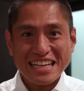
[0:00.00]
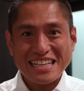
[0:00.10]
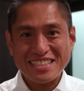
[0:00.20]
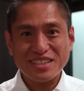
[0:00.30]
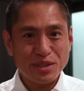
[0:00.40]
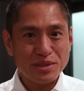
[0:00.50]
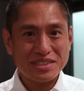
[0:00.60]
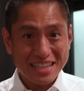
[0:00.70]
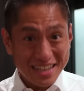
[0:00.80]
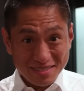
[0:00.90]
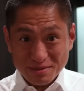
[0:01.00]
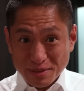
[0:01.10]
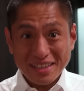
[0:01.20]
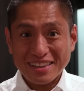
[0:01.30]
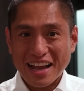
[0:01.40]
easy to use in
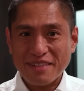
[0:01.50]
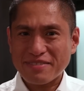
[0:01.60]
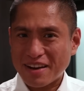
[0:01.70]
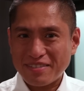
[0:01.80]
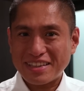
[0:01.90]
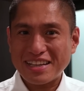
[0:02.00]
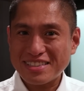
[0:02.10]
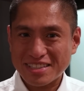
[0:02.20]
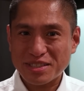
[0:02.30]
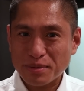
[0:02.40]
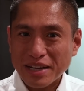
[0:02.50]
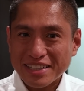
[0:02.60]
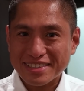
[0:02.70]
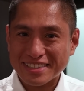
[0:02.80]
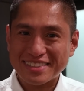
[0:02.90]
real-life, everyday
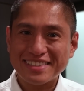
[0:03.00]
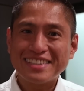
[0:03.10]
situations?